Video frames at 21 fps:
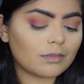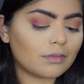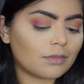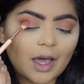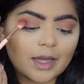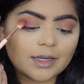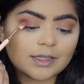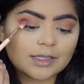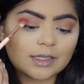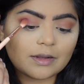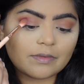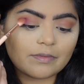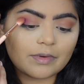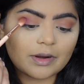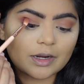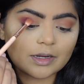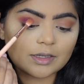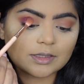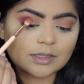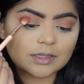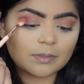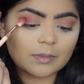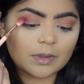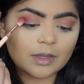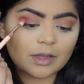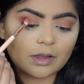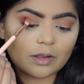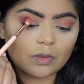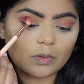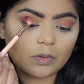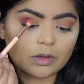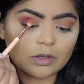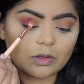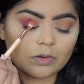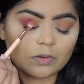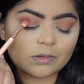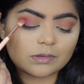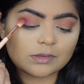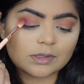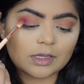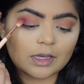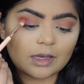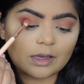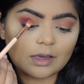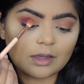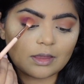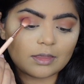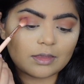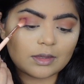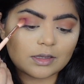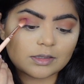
I did a very similar look using